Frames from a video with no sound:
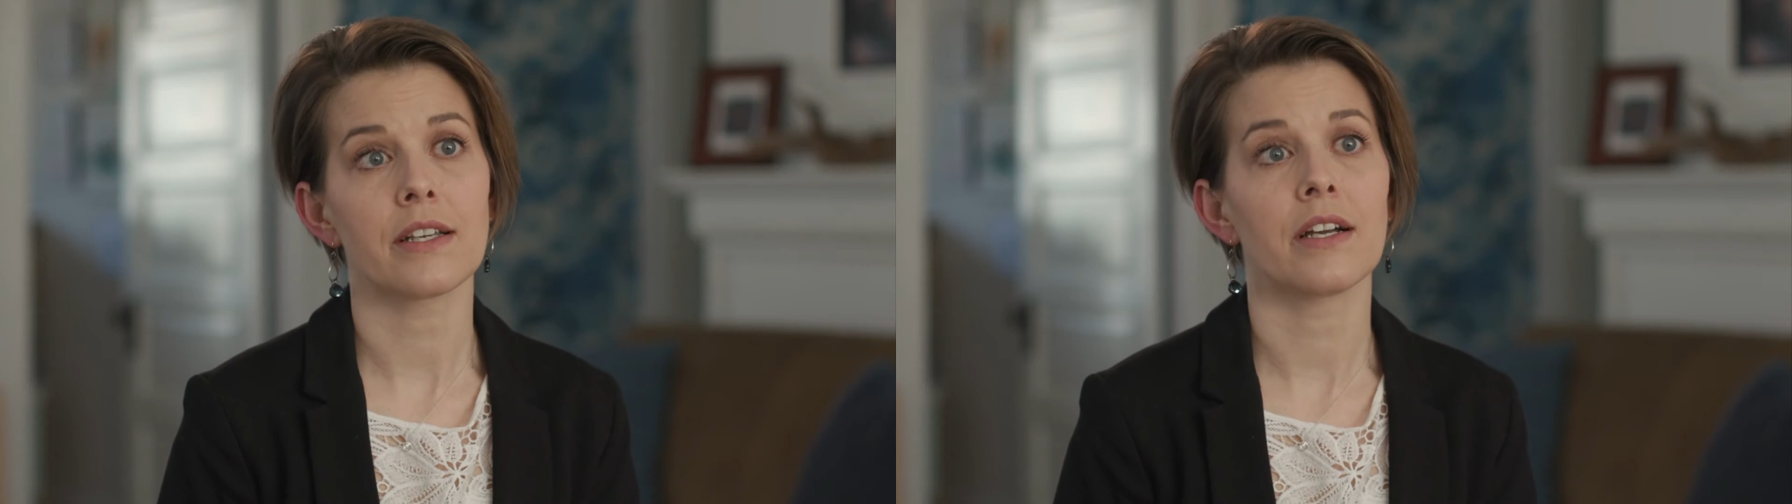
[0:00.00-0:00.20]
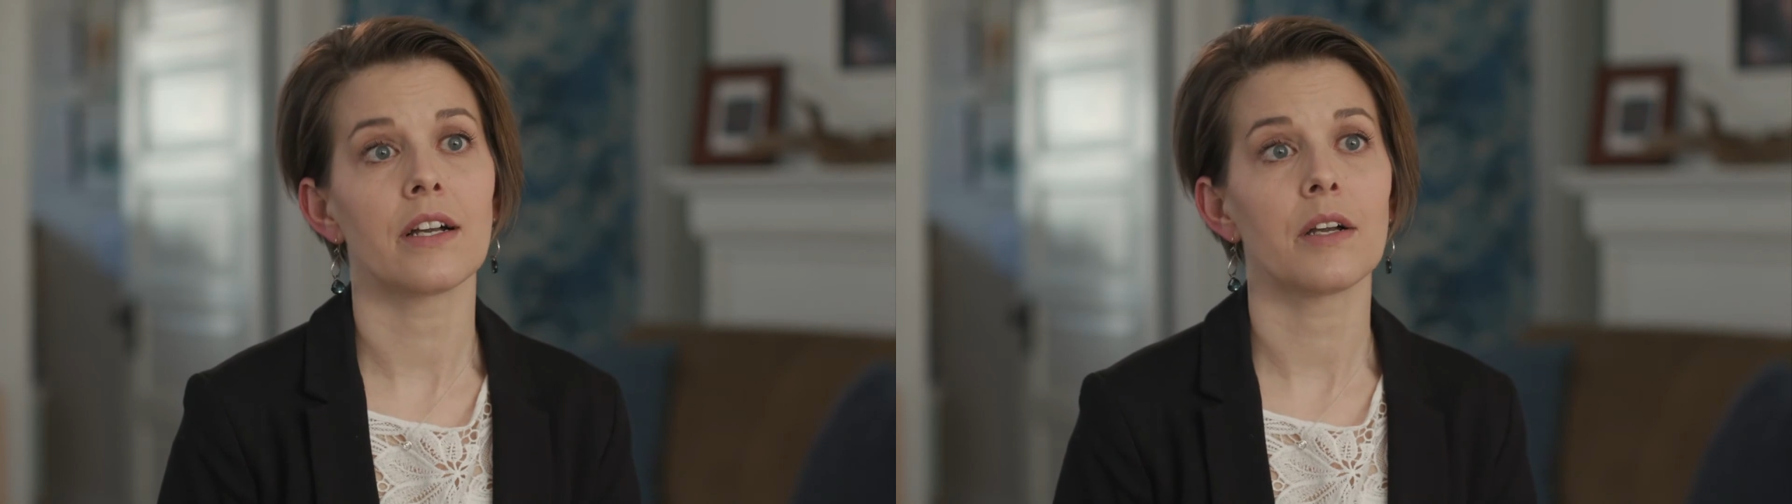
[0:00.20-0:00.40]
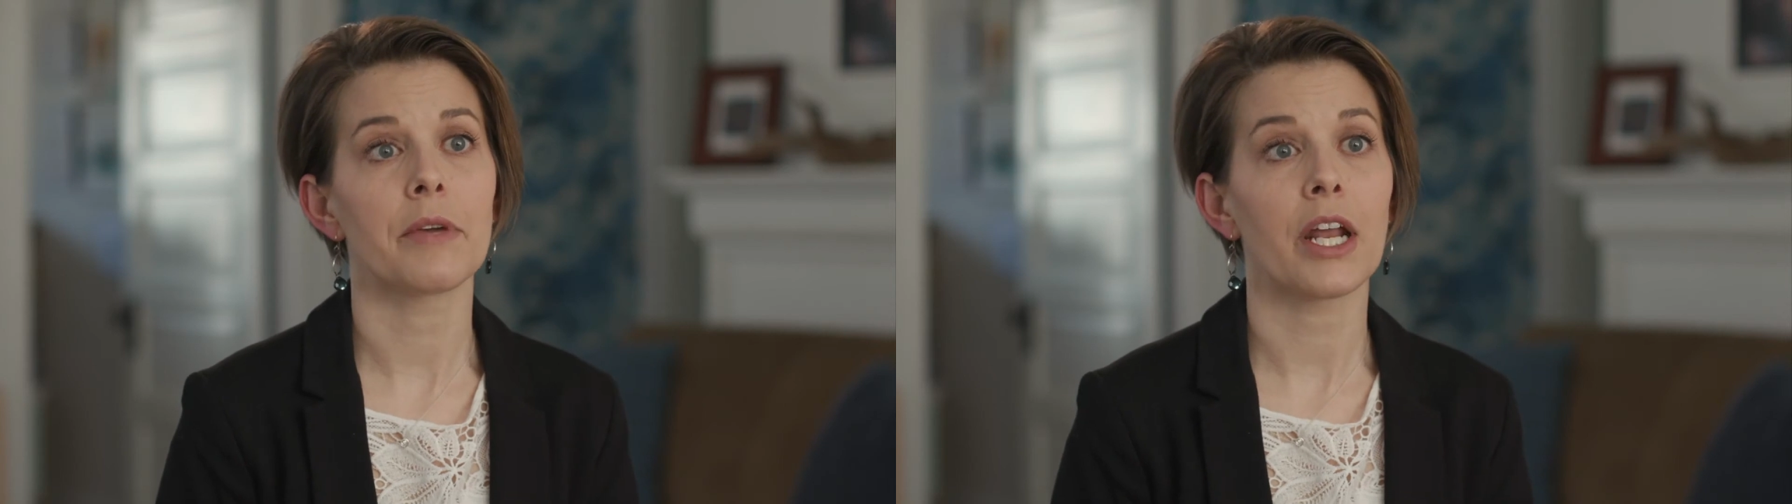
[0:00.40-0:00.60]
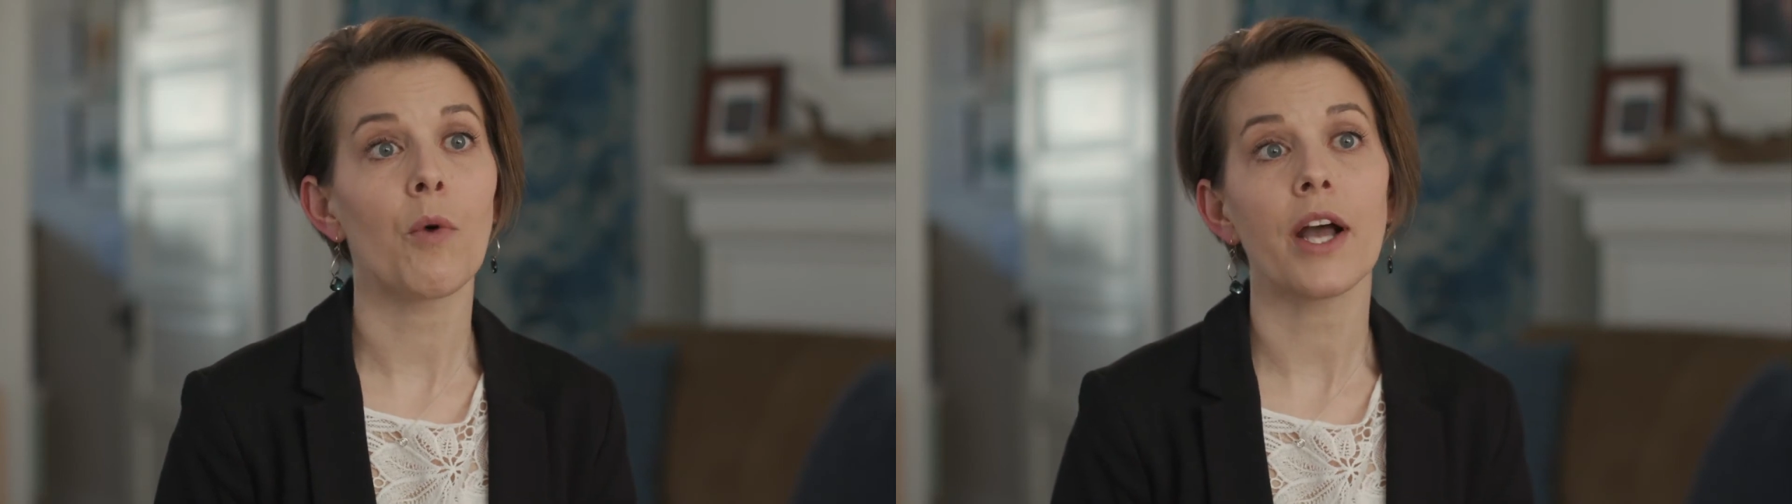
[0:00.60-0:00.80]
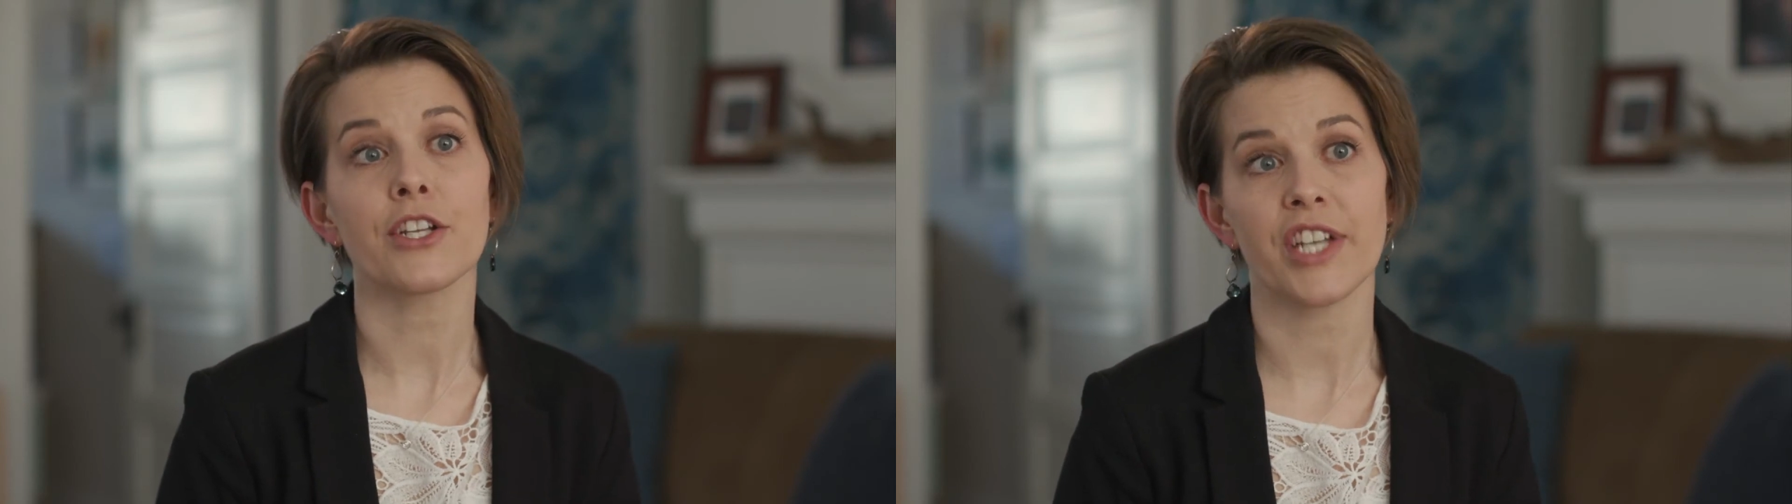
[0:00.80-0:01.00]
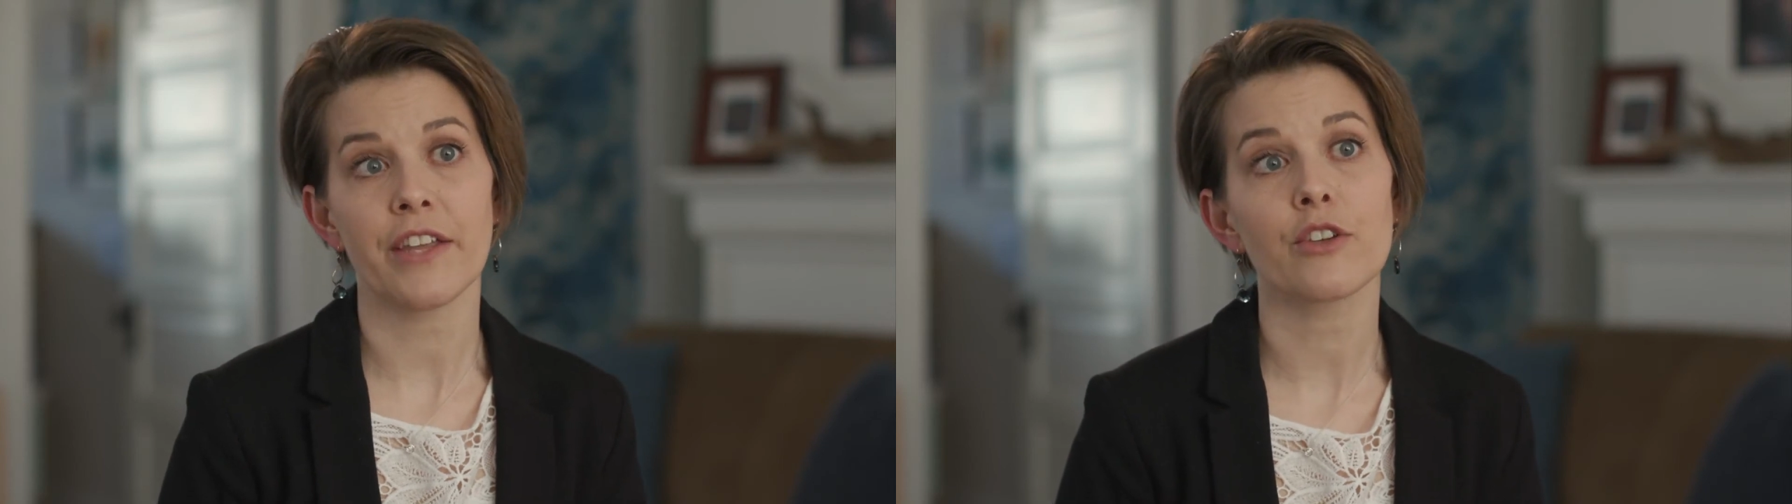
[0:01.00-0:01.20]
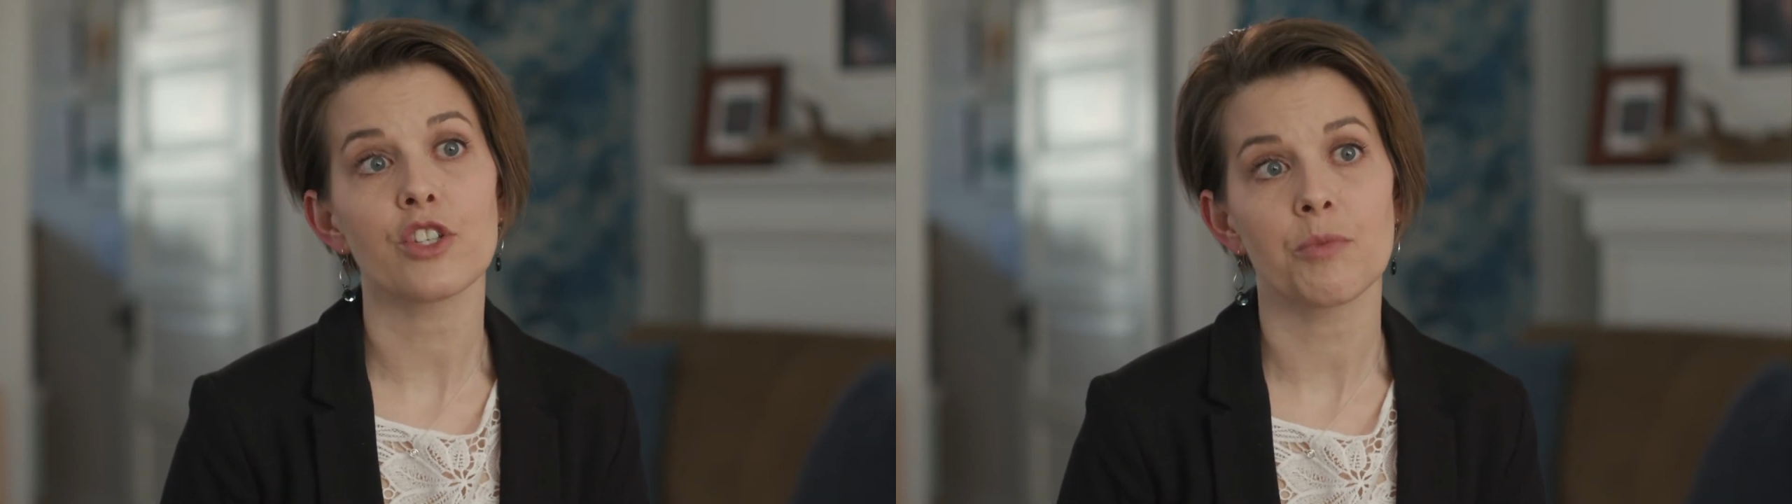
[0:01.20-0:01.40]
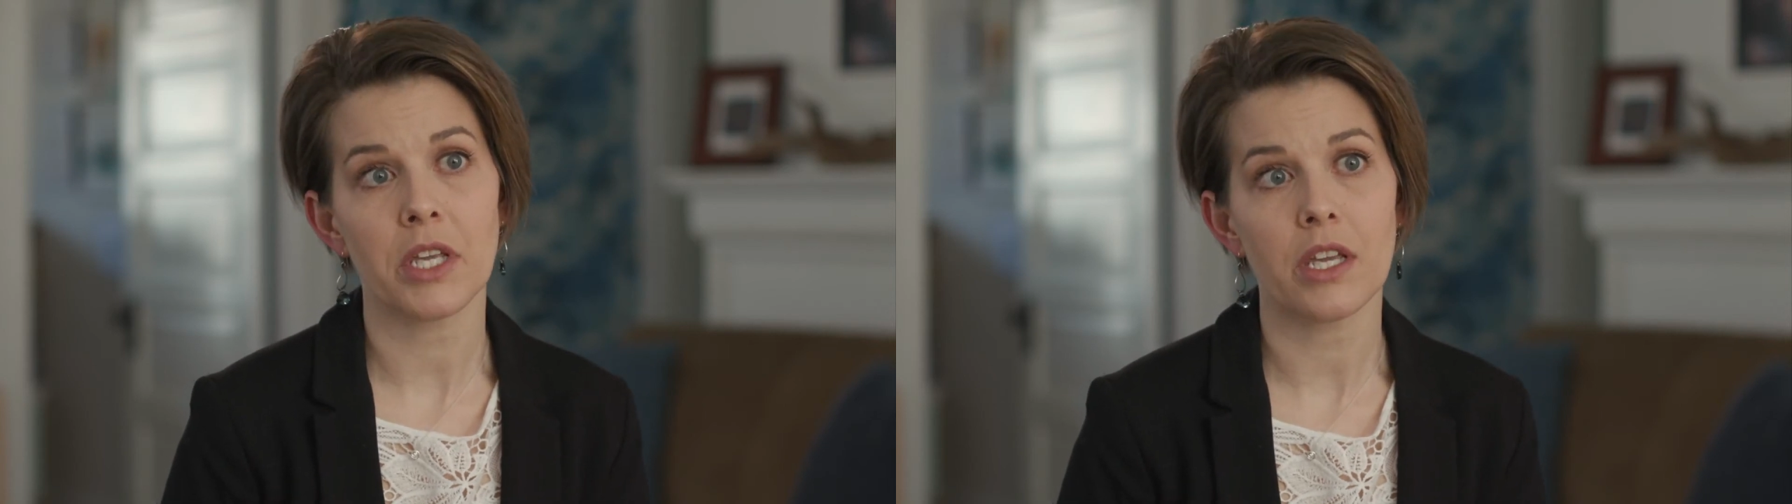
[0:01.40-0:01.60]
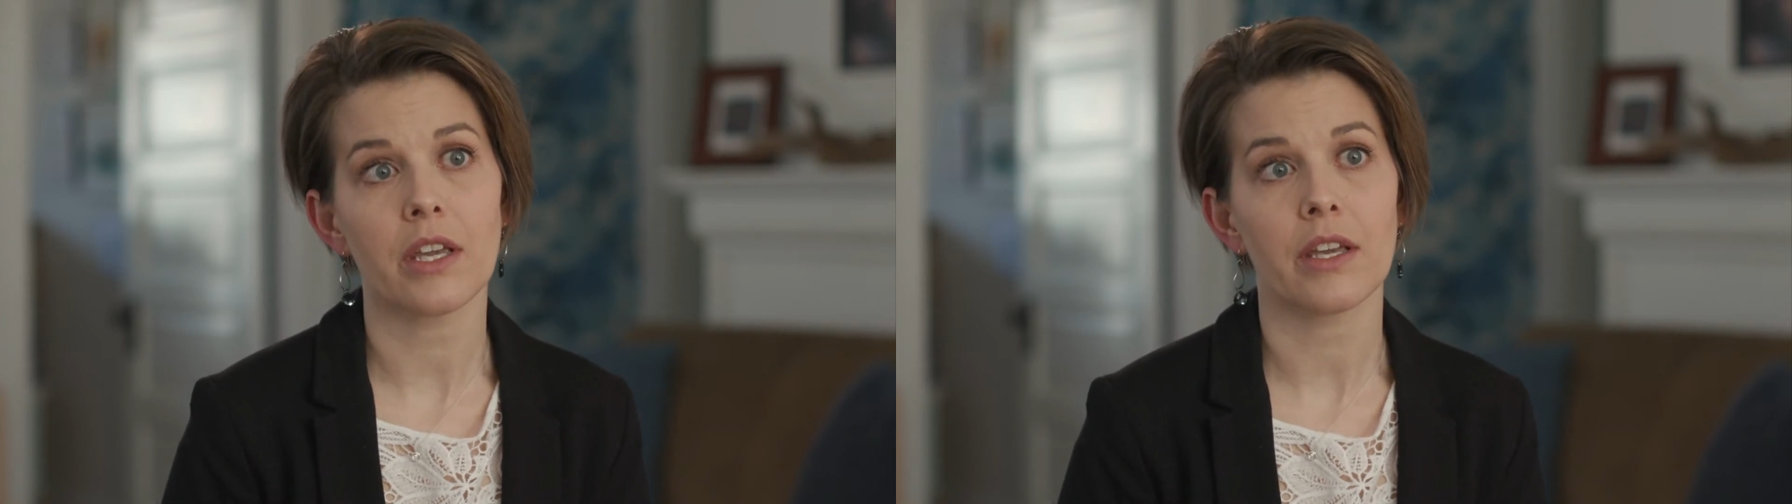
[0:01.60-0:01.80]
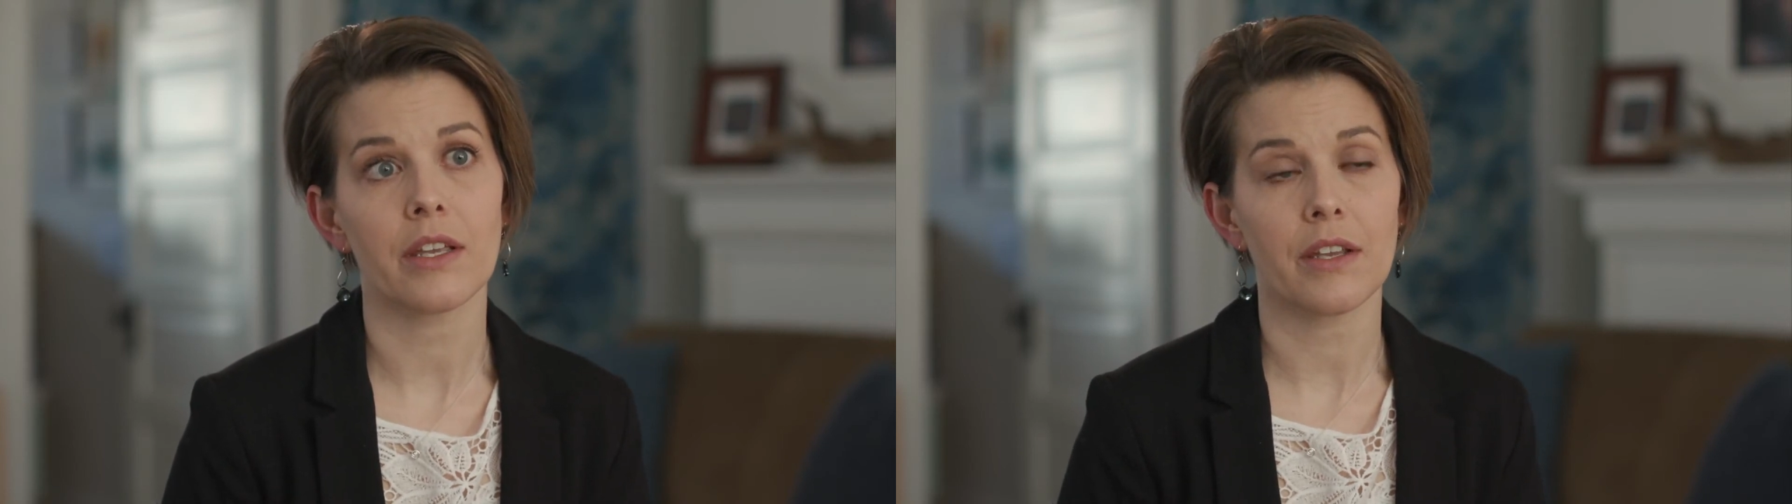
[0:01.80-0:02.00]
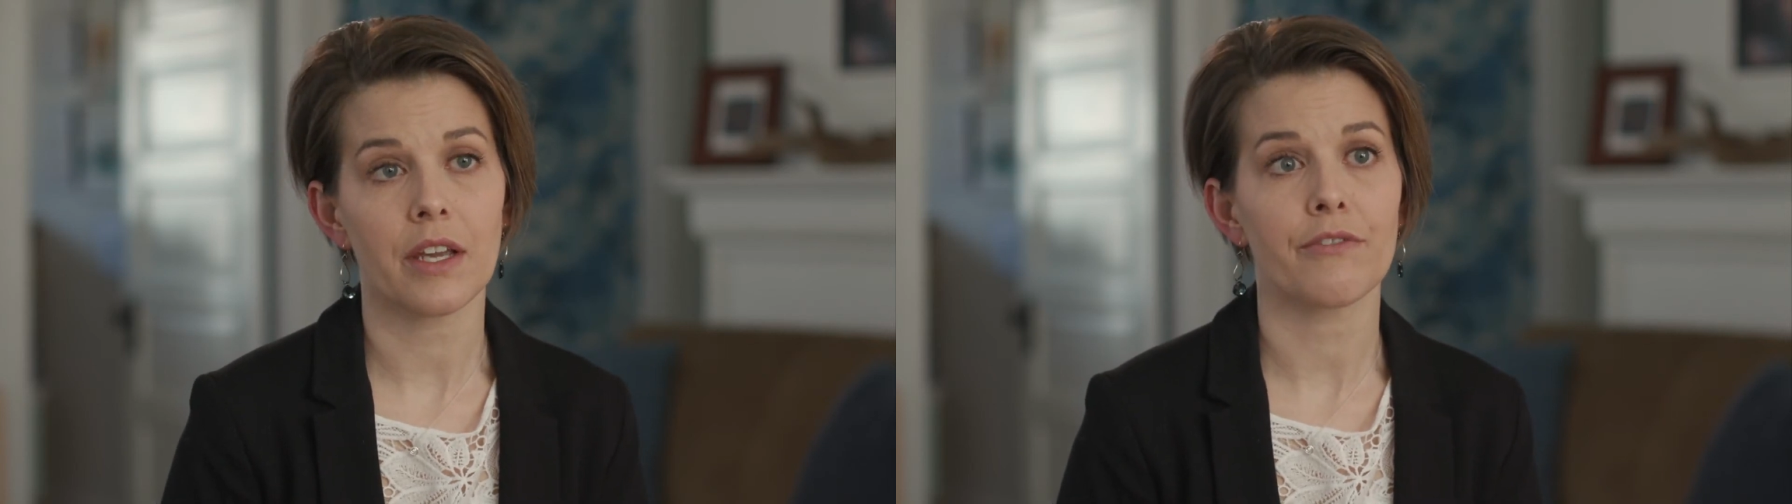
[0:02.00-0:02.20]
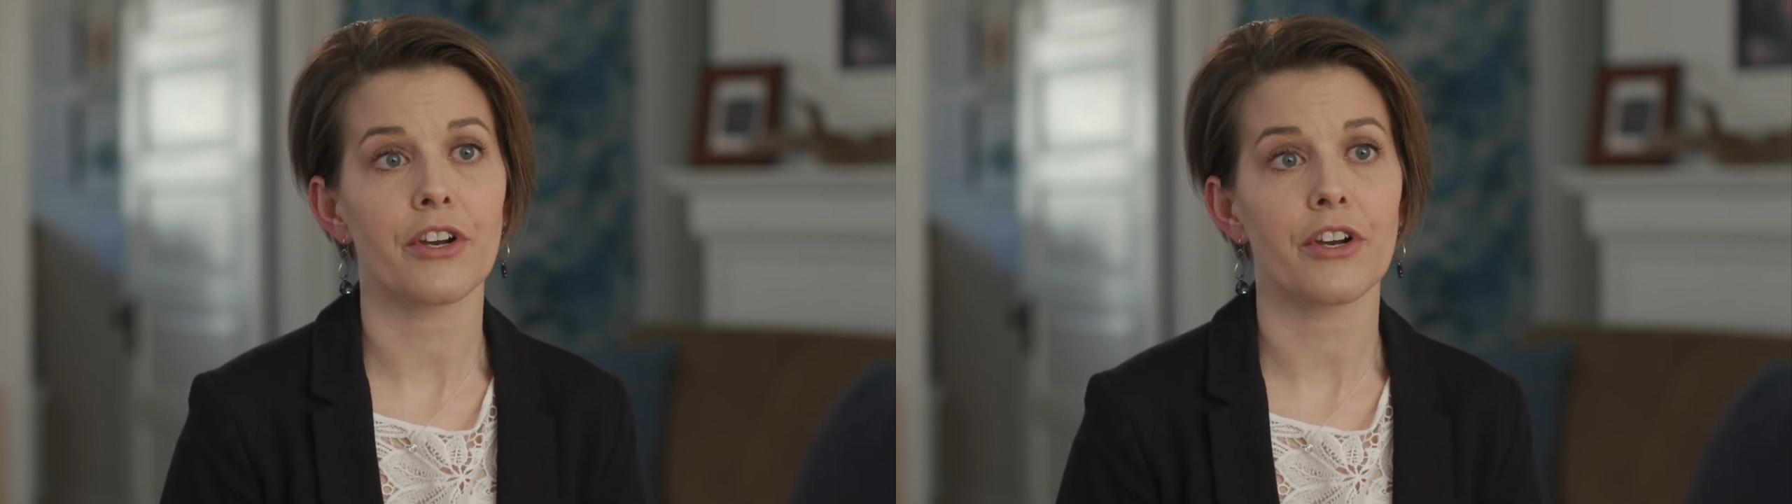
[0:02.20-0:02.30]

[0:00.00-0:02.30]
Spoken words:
and I watched others speak at